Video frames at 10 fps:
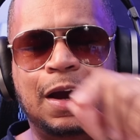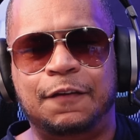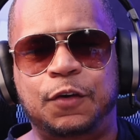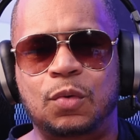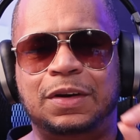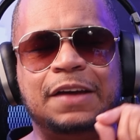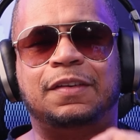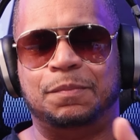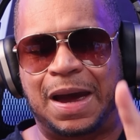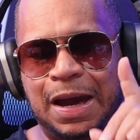If you
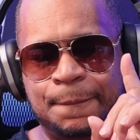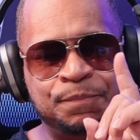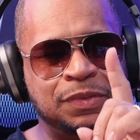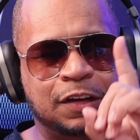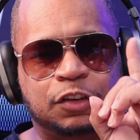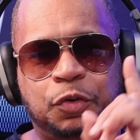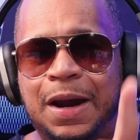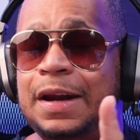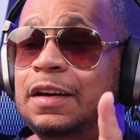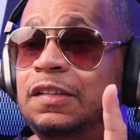listen, man, the
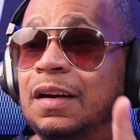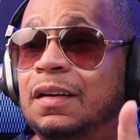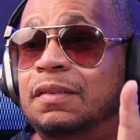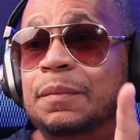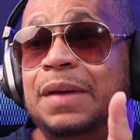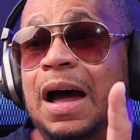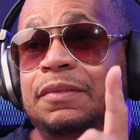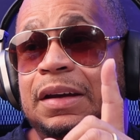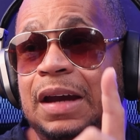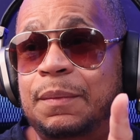trading shit is
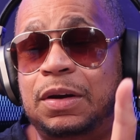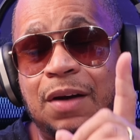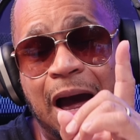sometimes a gimme.